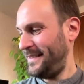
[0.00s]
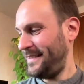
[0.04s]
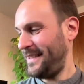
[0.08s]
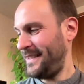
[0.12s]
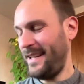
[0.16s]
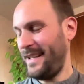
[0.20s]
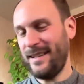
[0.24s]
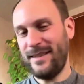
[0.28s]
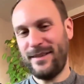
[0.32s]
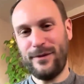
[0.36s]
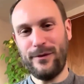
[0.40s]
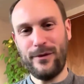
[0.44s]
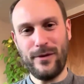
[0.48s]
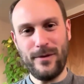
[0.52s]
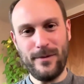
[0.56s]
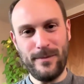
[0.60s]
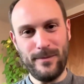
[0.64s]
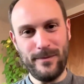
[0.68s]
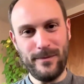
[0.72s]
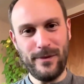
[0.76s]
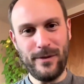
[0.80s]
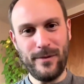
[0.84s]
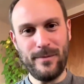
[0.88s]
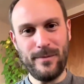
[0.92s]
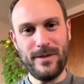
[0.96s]
discuss
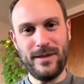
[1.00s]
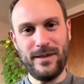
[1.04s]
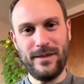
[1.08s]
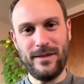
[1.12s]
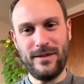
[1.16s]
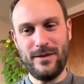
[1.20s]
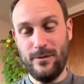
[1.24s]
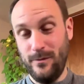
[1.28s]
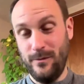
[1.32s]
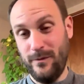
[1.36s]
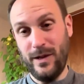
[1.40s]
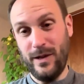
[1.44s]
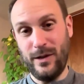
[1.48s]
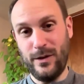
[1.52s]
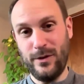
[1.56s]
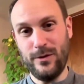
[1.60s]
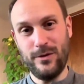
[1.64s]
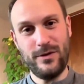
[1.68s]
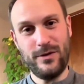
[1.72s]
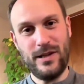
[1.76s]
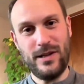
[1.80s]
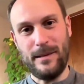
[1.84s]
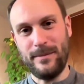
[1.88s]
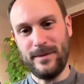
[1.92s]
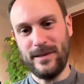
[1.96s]
from this very
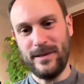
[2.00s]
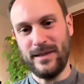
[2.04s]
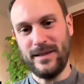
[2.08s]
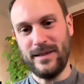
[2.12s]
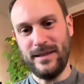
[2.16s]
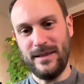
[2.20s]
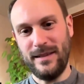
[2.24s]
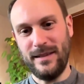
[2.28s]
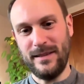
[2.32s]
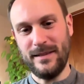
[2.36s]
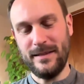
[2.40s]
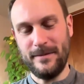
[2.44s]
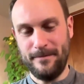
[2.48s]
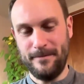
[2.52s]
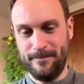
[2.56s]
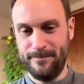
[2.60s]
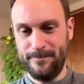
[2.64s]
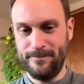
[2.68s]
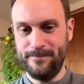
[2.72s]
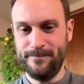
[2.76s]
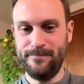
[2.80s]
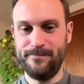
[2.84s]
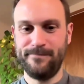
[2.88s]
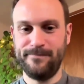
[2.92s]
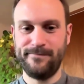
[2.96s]
good chapter.
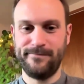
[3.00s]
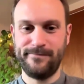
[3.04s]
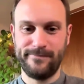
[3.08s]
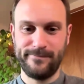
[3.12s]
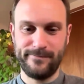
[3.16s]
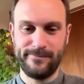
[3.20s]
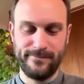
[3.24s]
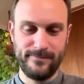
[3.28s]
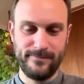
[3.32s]
Mm.